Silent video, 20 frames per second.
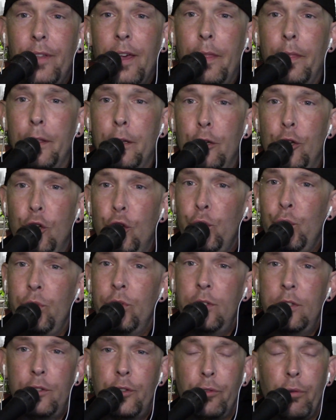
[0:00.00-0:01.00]
that the
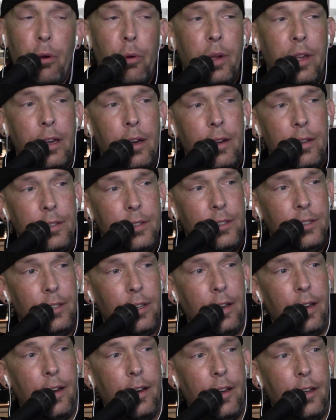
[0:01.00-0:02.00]
news is throwing us
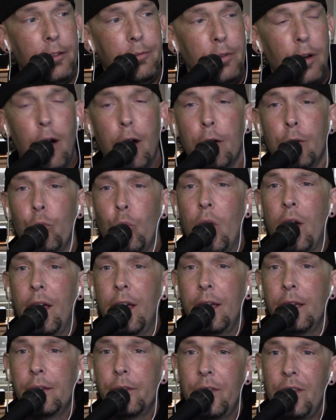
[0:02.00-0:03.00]
uh, our
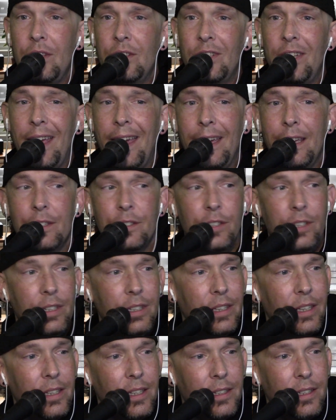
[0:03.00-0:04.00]
way these days
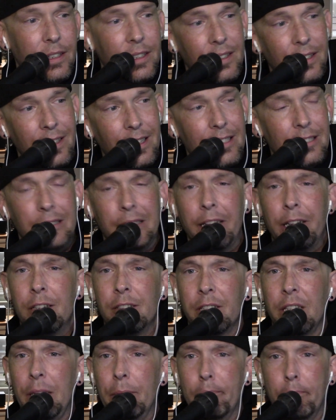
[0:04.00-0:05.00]
is
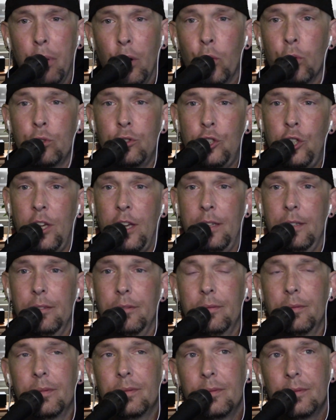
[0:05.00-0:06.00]
literally bullshit.